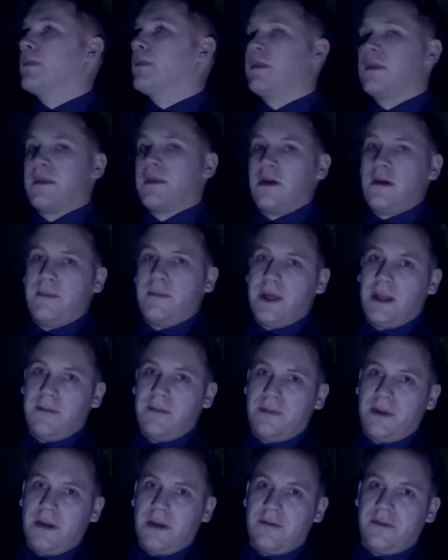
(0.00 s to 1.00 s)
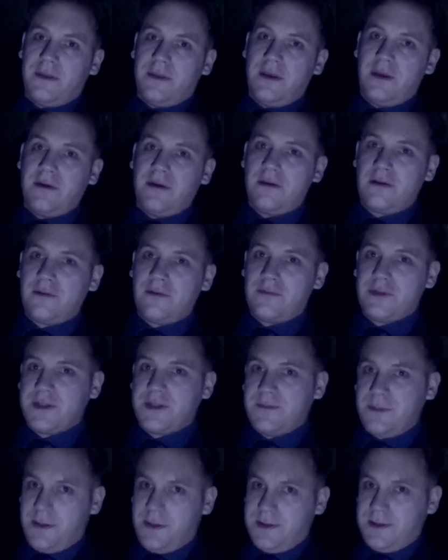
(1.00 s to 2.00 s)
There are many pithy
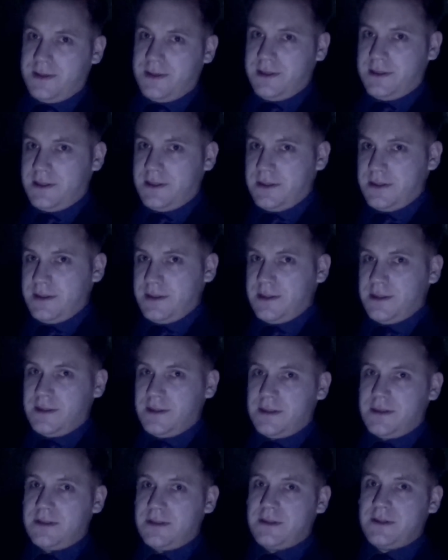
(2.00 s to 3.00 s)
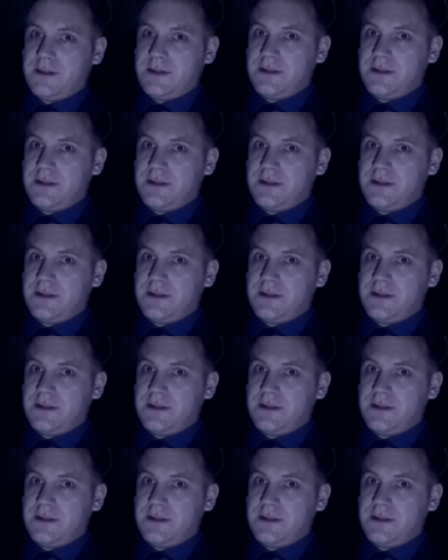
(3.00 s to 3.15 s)
responses to this.